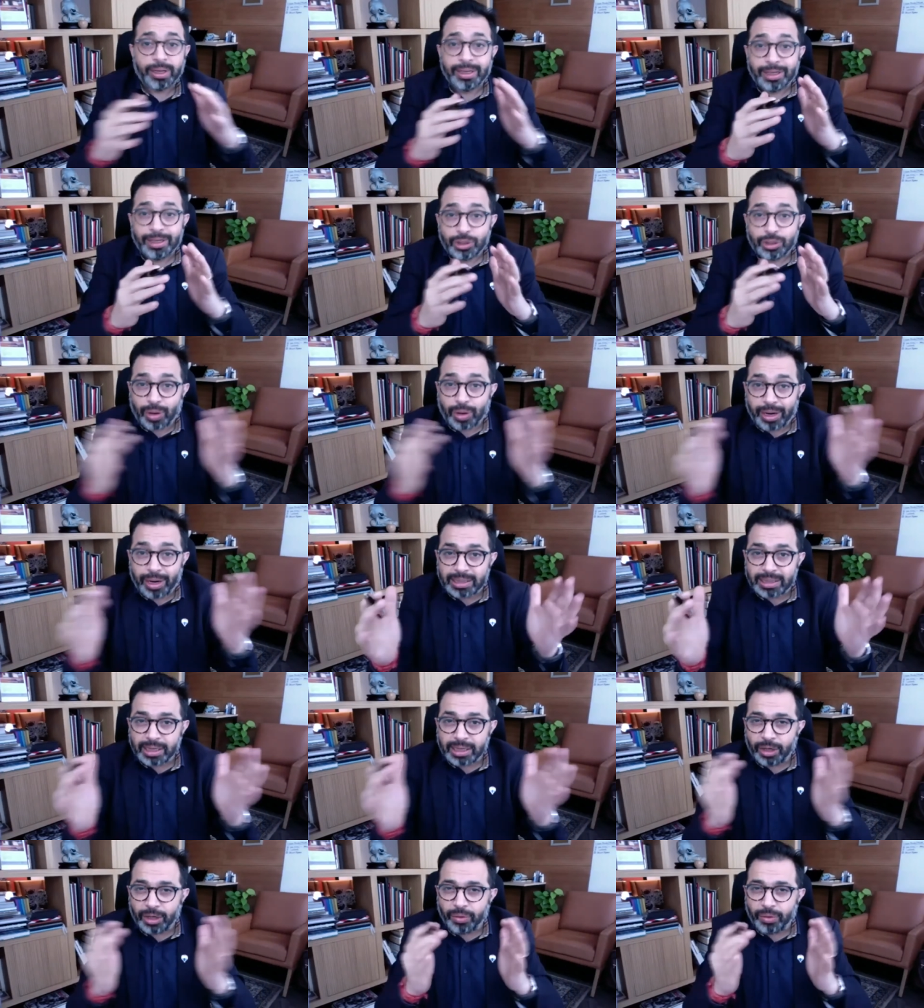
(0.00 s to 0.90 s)
So unless
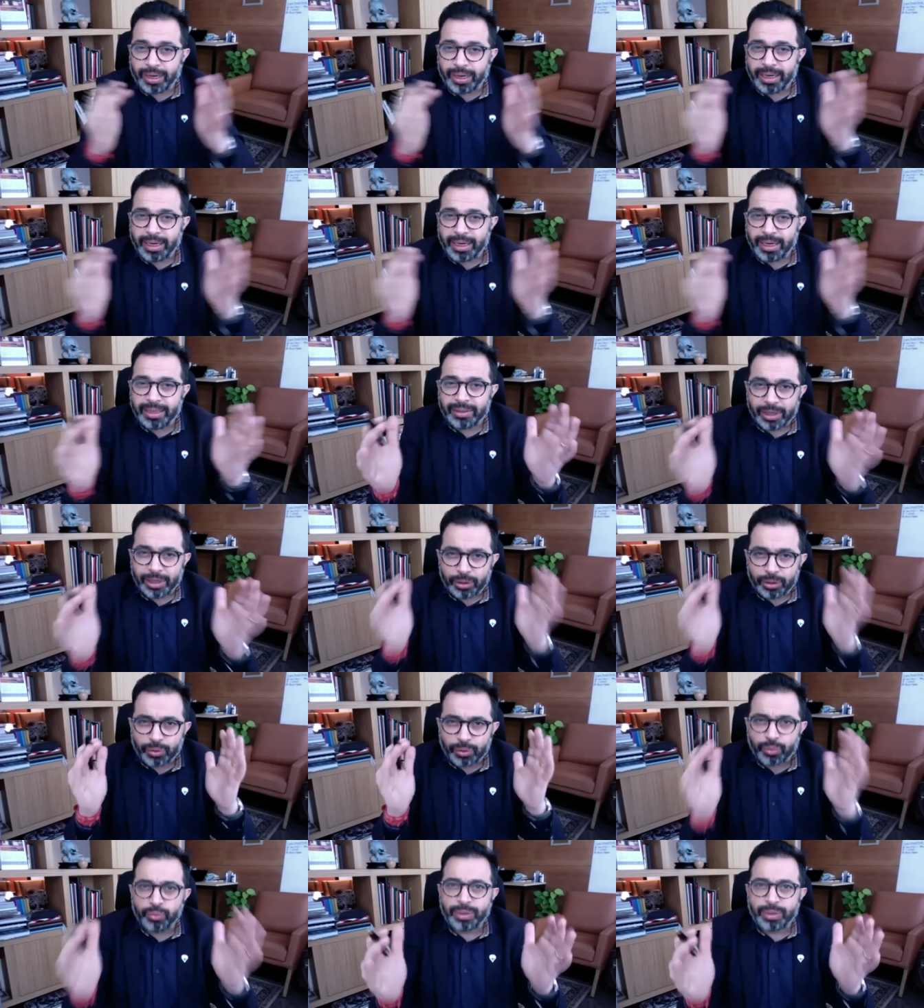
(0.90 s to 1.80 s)
and until you really
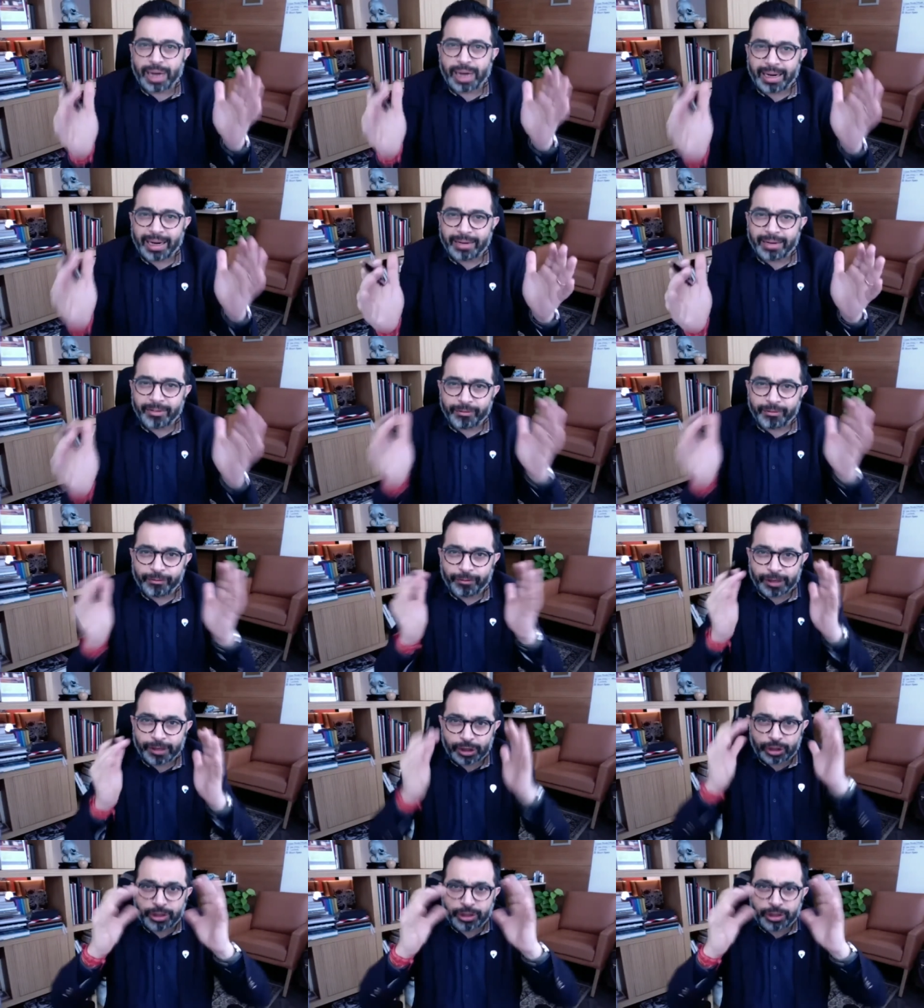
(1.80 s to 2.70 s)
think through that
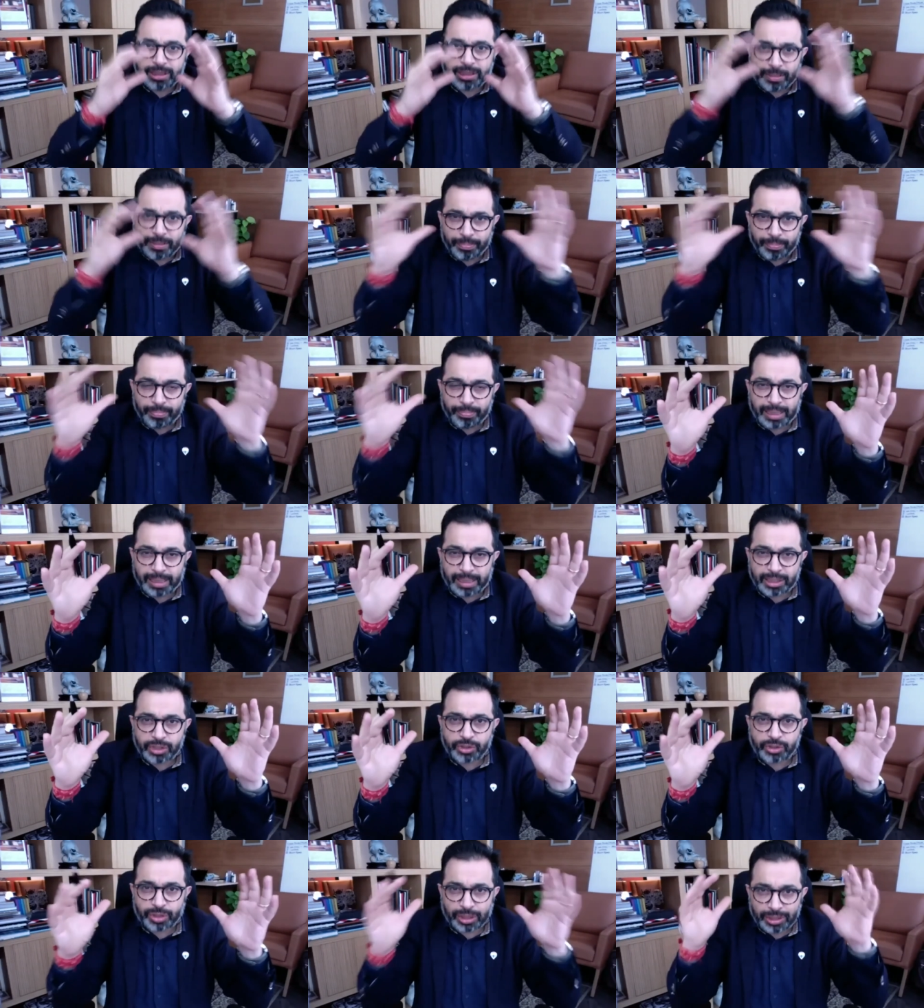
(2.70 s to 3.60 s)
first as a as a
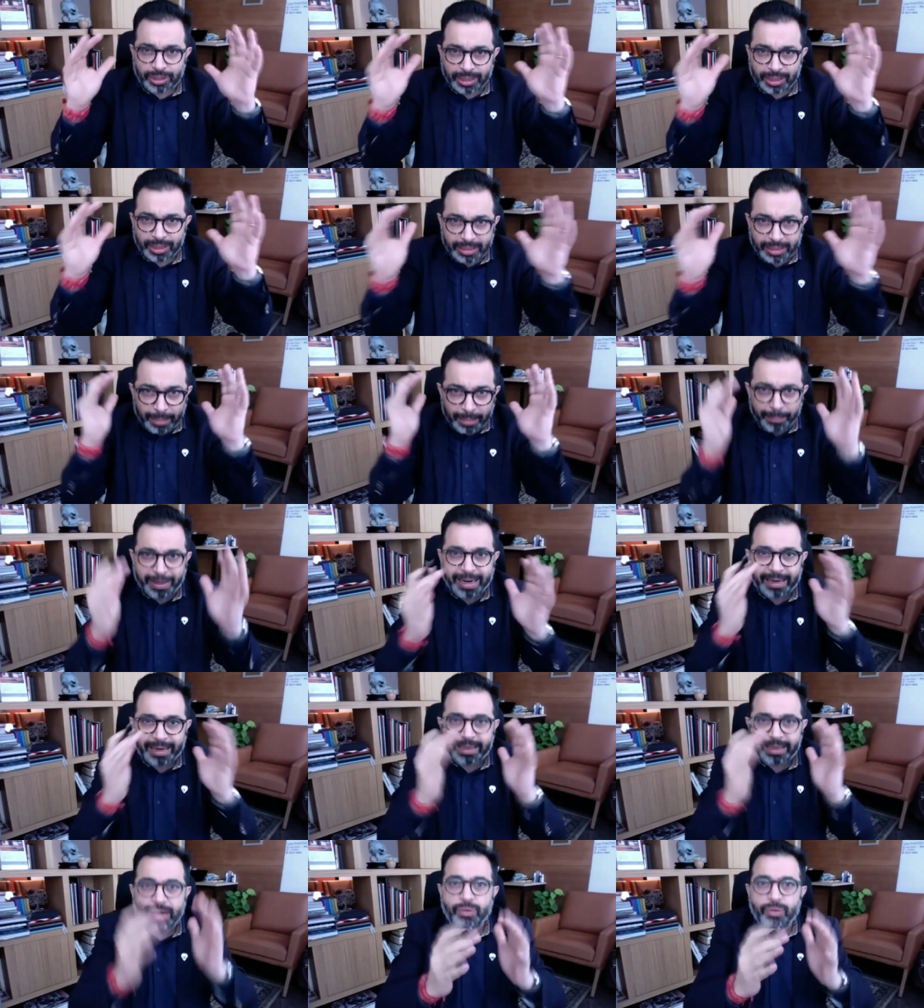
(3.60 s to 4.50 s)
structure, and then
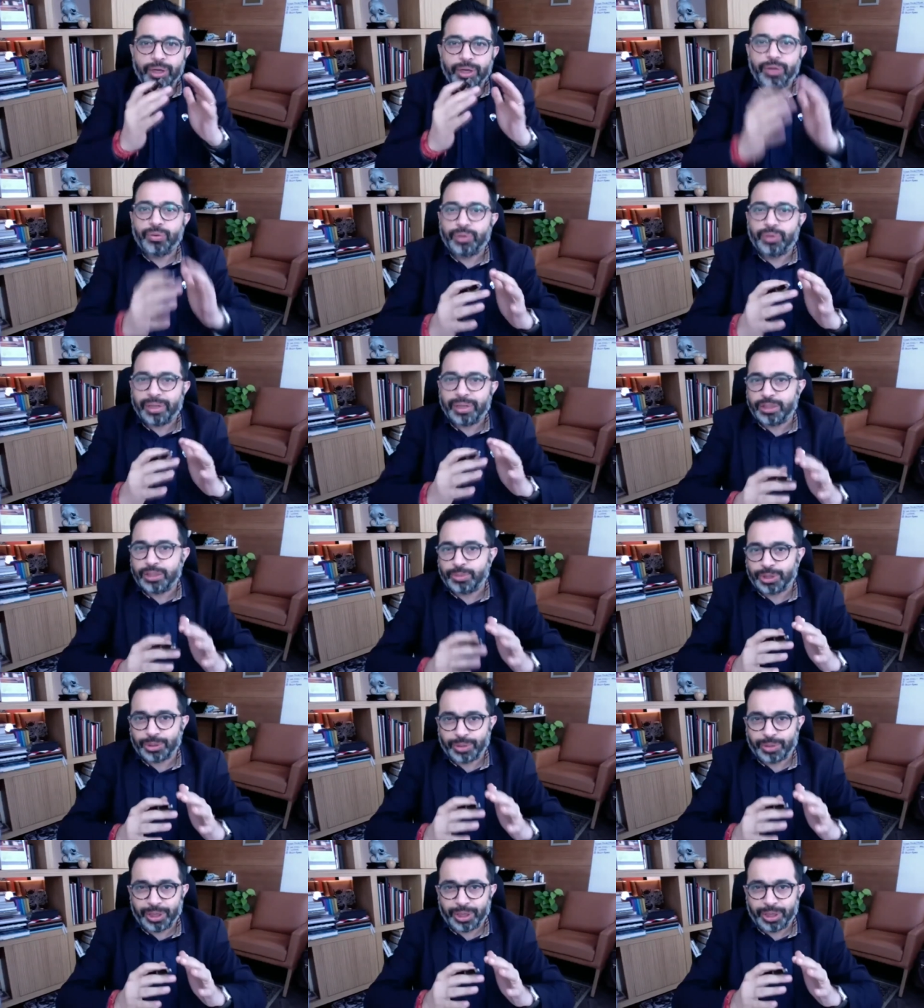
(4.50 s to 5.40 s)
break down into things which
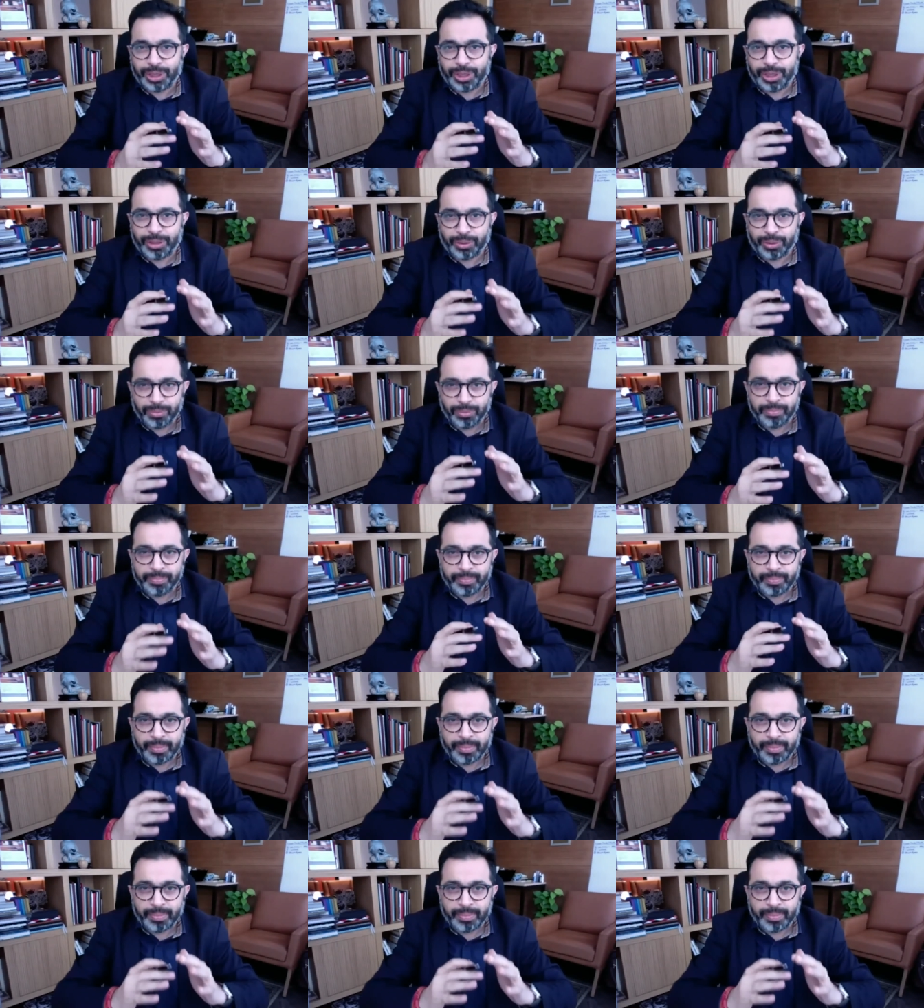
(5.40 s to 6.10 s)
you need to do,